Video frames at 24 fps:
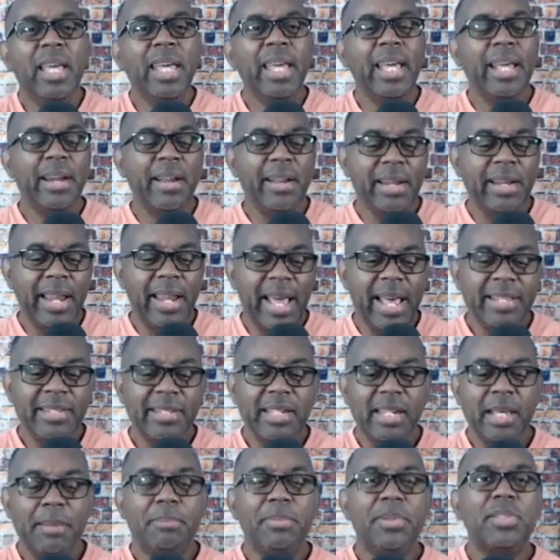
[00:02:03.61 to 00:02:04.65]
In our last
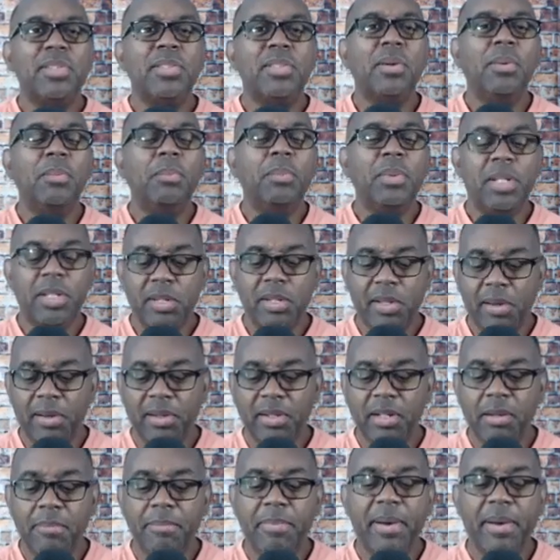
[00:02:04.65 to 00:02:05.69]
episode, we
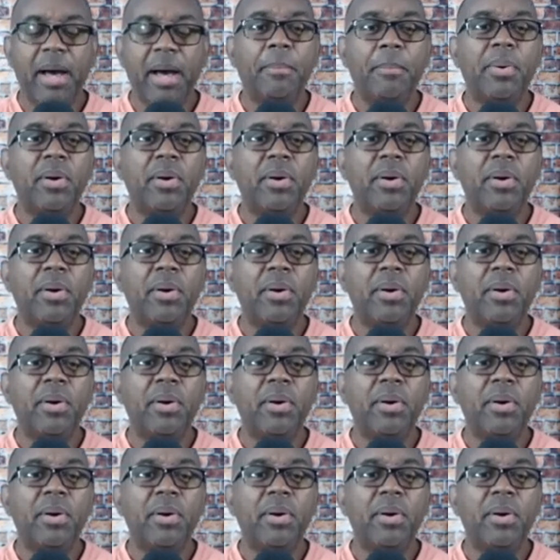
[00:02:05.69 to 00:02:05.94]
talked about